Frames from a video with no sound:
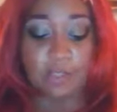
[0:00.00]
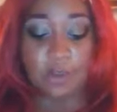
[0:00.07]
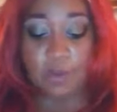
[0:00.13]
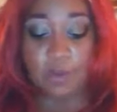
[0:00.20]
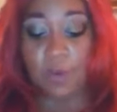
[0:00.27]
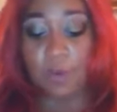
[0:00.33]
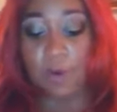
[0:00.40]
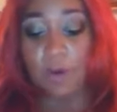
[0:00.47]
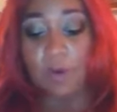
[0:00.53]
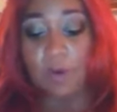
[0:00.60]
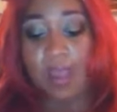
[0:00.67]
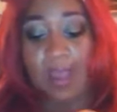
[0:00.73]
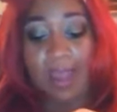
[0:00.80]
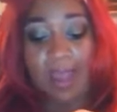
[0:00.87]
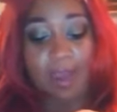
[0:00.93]
so you won't
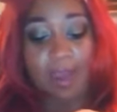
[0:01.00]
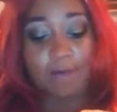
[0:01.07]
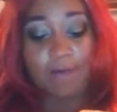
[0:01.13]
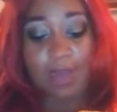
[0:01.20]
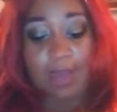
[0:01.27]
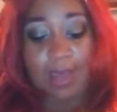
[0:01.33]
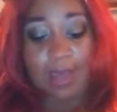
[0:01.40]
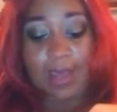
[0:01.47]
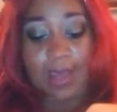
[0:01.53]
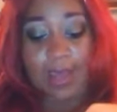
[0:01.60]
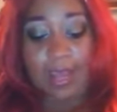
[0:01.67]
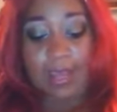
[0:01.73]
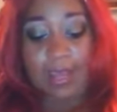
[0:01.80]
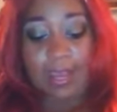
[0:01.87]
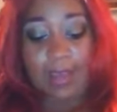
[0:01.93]
have
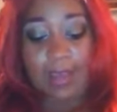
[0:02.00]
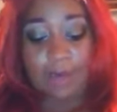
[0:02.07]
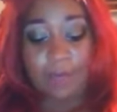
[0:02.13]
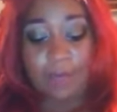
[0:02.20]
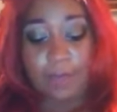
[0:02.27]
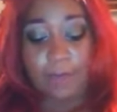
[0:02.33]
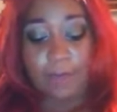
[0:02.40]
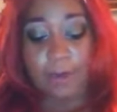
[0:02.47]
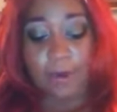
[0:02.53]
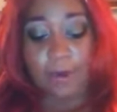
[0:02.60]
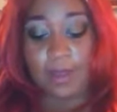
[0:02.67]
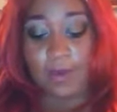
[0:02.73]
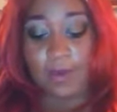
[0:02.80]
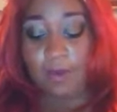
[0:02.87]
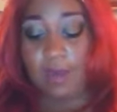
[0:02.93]
any of the
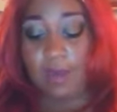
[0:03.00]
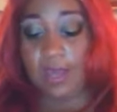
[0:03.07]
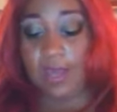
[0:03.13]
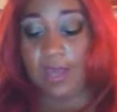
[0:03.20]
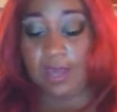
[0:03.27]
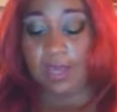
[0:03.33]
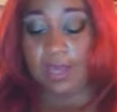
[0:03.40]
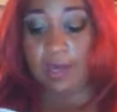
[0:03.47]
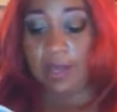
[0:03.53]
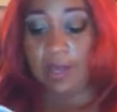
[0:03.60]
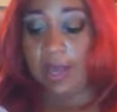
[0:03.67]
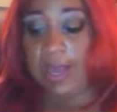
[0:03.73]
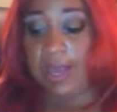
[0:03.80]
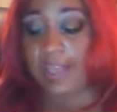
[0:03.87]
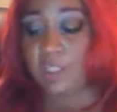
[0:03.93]
Pringle can
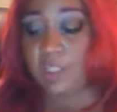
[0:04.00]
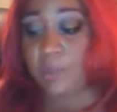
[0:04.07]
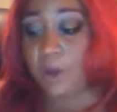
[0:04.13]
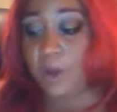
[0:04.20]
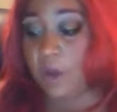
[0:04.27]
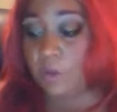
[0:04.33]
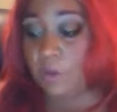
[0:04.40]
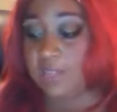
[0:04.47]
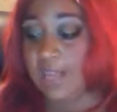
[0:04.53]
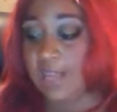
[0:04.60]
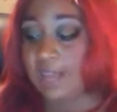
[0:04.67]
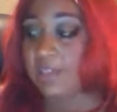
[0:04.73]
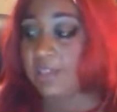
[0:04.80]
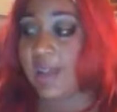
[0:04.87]
exposed. That's